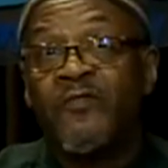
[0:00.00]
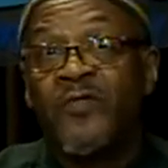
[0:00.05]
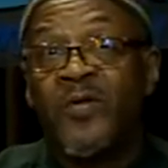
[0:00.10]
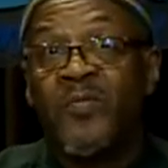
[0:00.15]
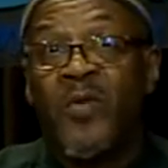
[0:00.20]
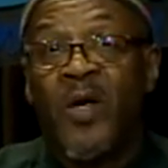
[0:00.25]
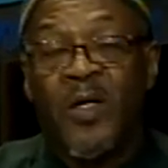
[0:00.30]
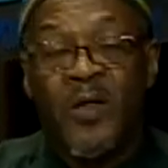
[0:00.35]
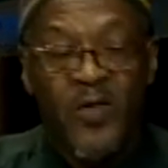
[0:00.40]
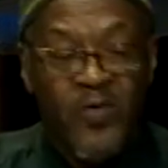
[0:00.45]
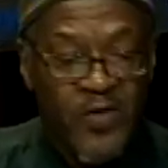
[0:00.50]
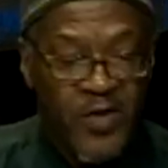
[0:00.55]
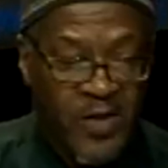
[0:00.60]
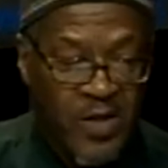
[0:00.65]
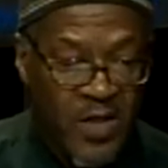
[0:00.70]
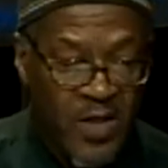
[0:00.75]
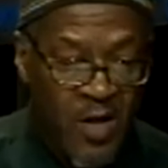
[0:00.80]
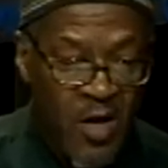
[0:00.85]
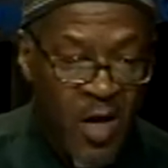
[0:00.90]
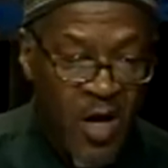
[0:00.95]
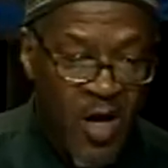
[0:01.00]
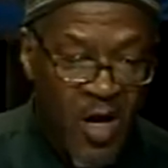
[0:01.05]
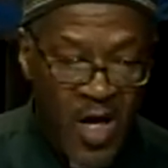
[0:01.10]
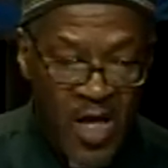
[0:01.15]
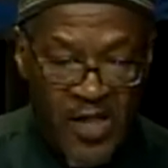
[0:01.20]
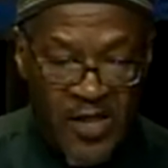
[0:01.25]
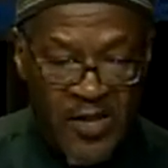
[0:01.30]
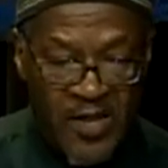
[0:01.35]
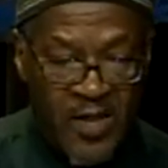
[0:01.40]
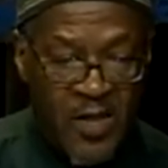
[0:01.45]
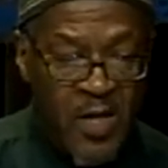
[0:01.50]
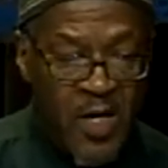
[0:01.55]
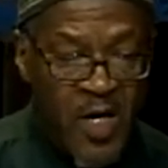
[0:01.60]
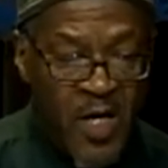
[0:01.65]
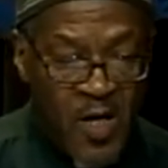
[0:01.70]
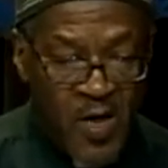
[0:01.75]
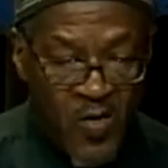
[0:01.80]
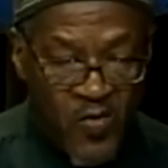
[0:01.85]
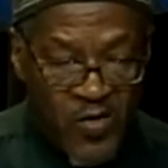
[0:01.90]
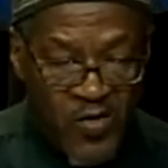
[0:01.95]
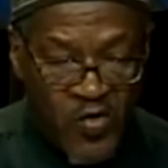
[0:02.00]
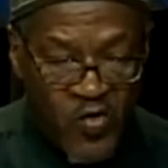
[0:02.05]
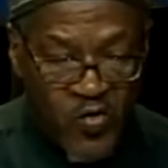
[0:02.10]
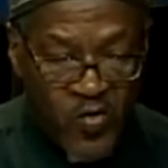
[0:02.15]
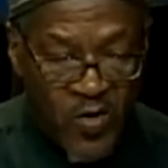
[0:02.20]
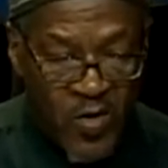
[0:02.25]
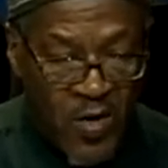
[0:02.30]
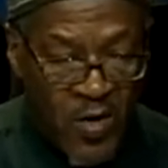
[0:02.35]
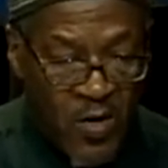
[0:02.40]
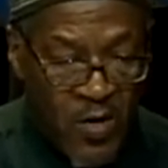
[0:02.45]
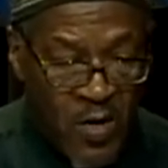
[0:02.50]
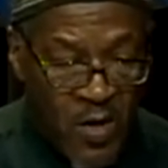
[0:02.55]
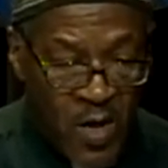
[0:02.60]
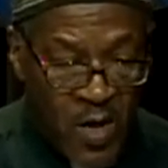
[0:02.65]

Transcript: for the Martin Luther King holiday, which will